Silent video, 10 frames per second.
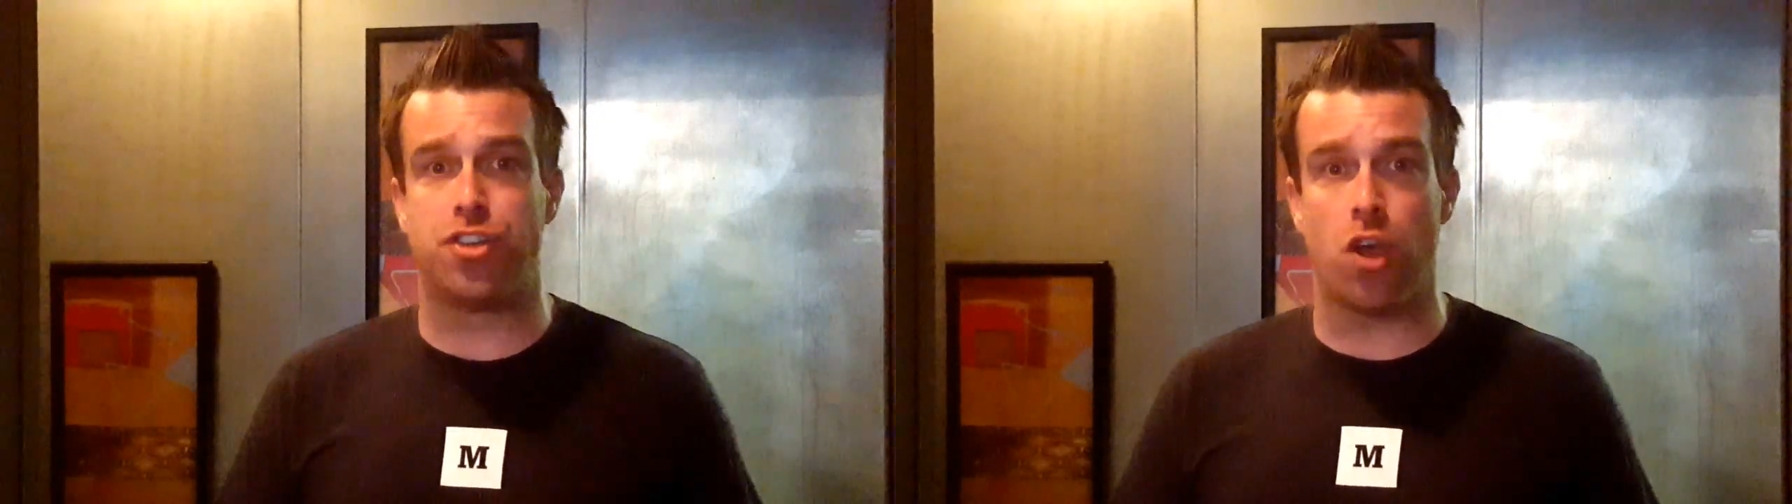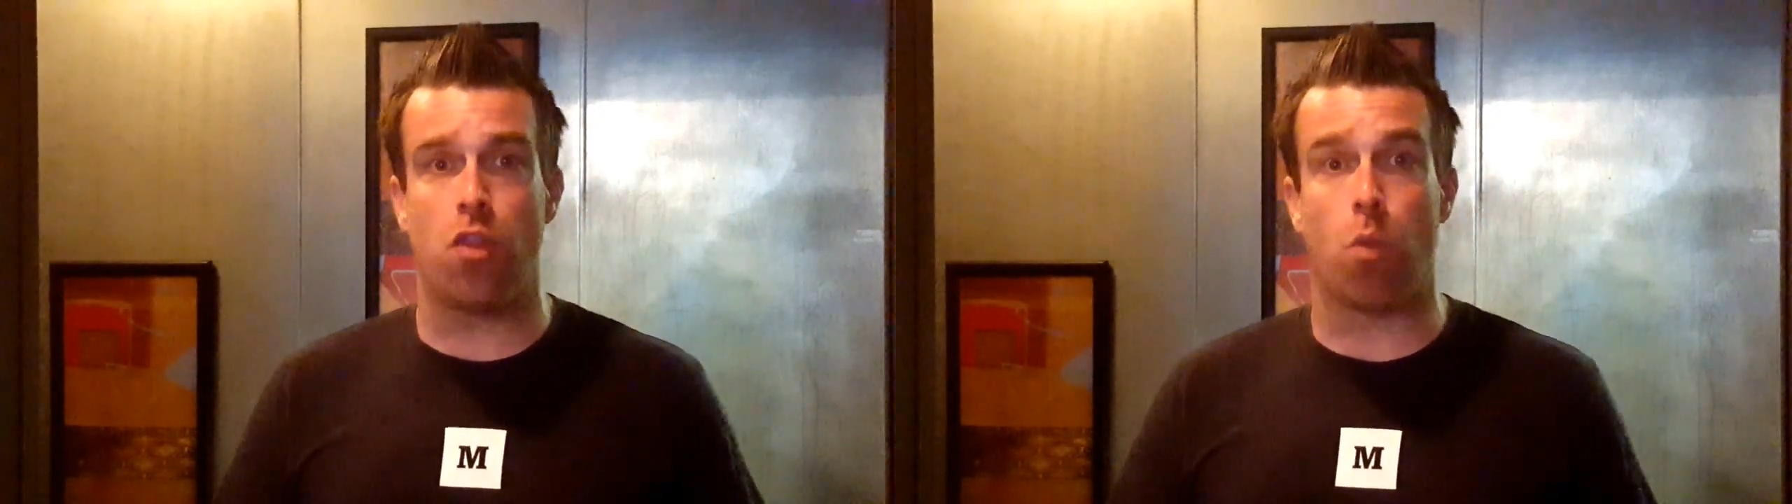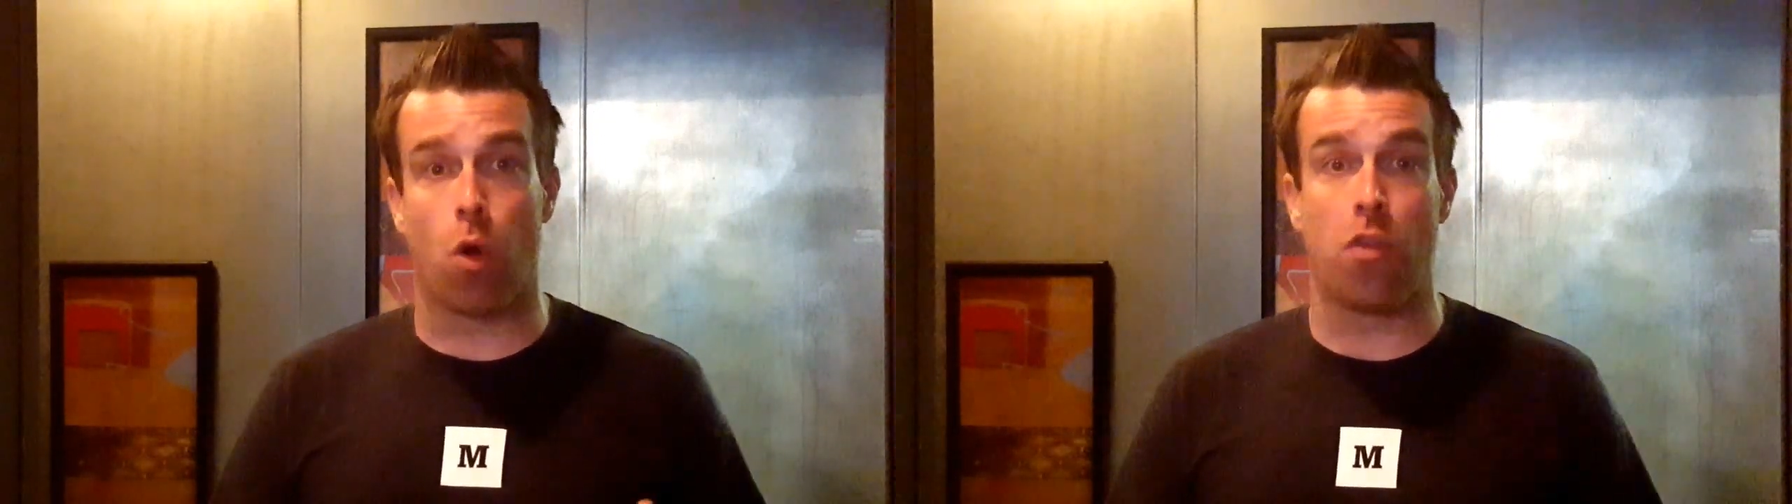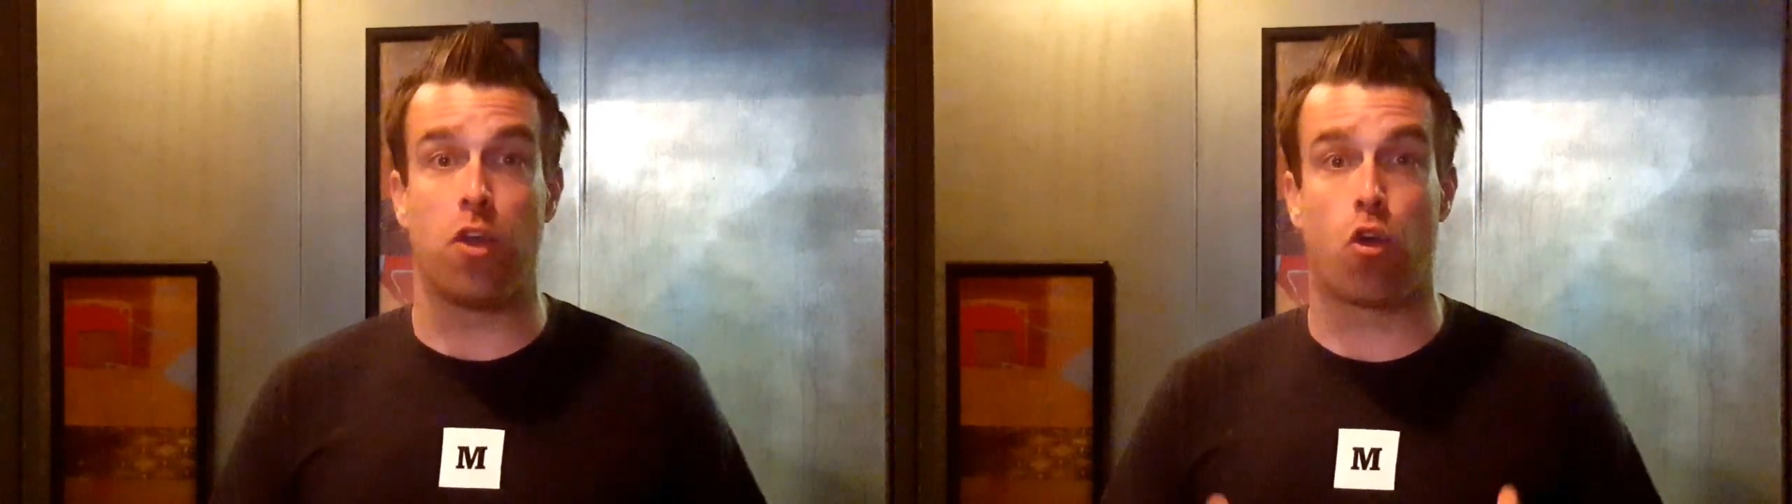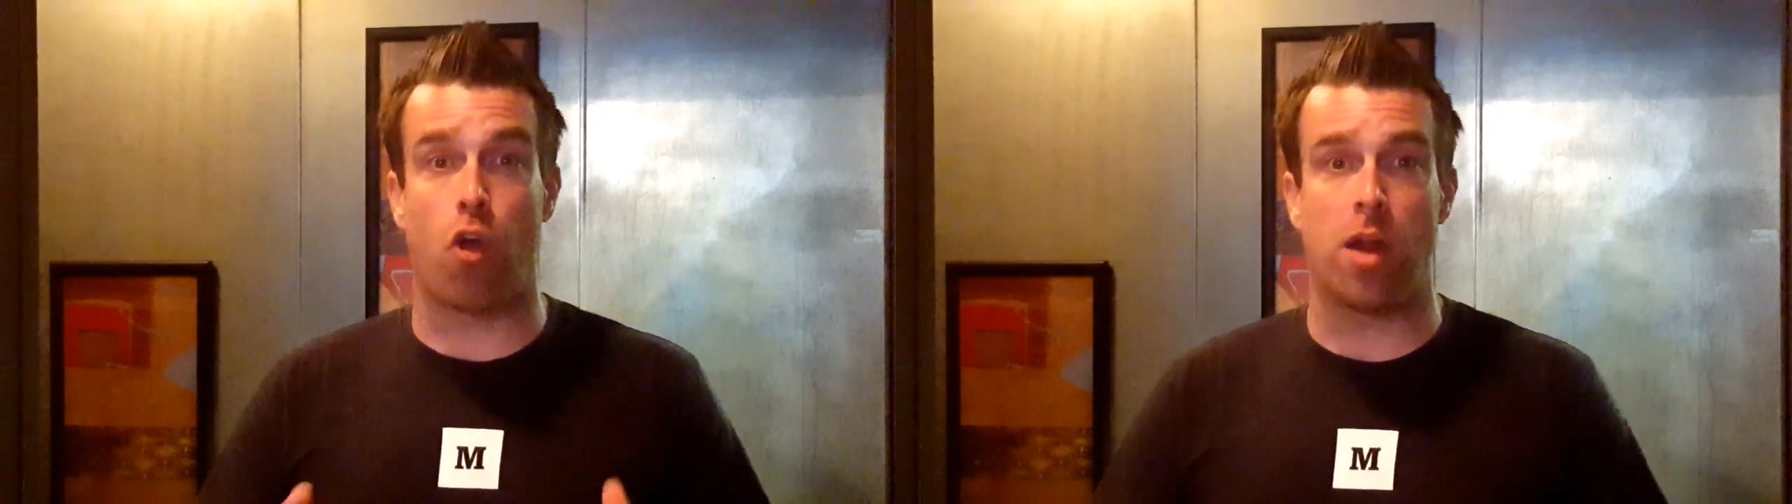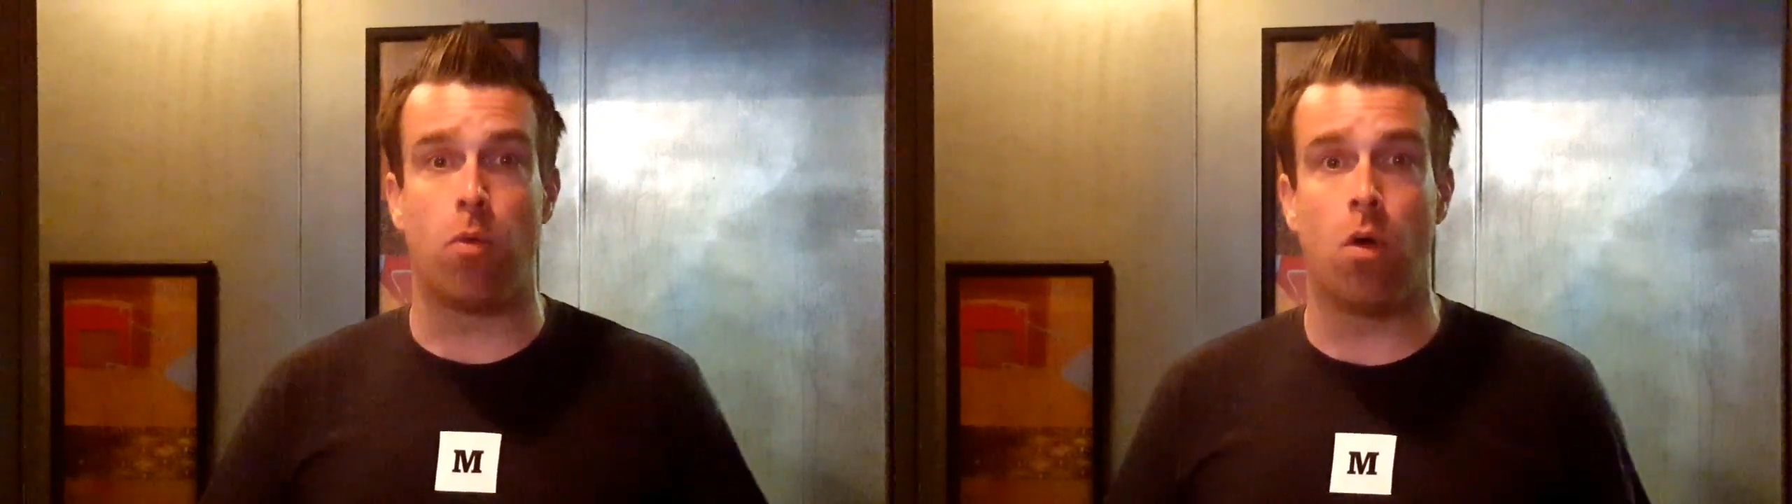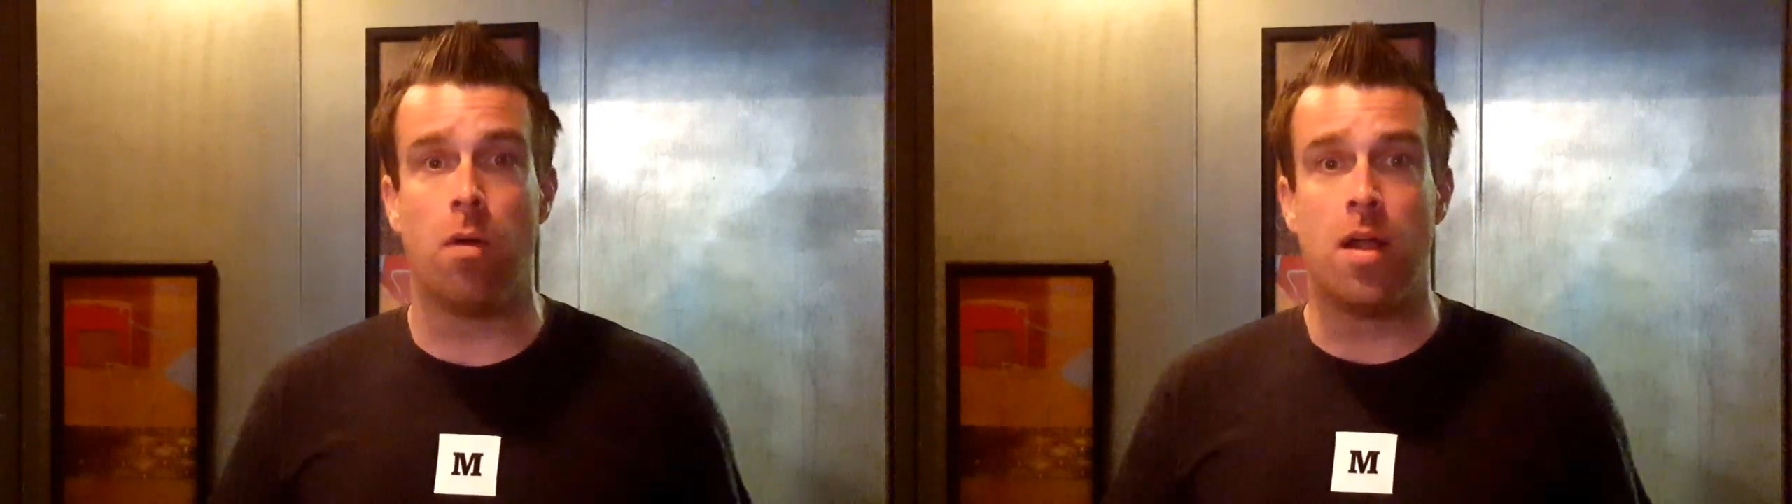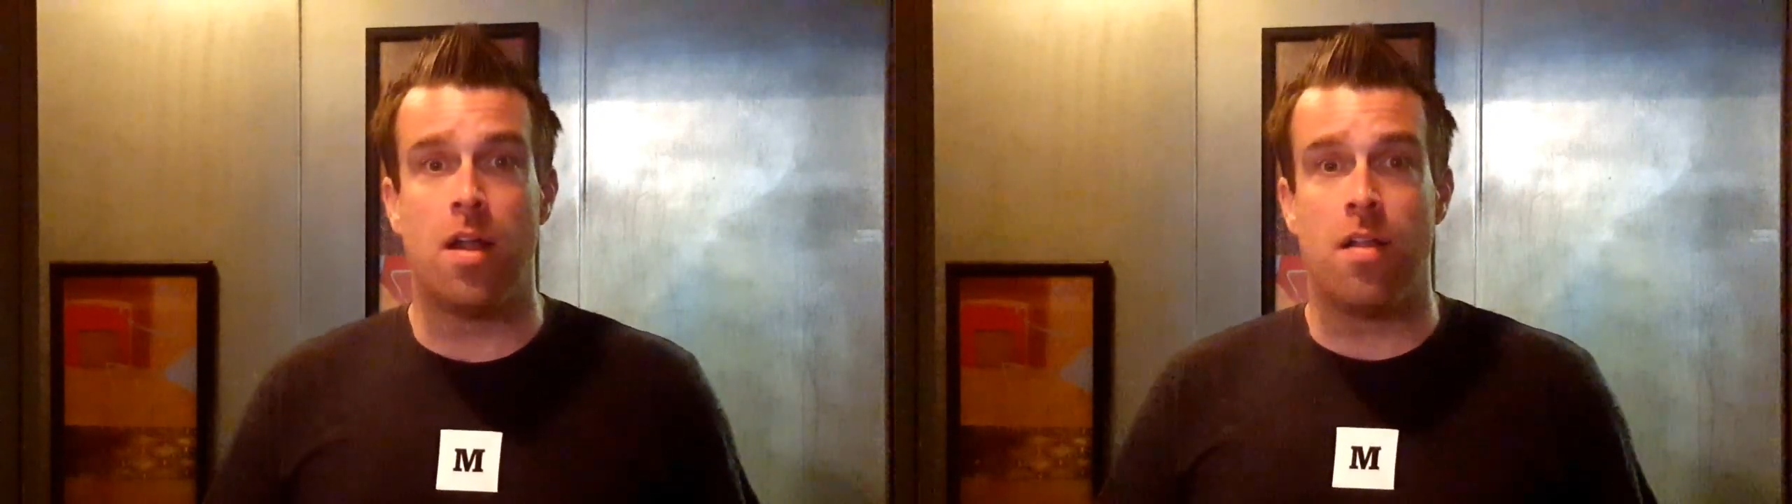show the world that you're credible,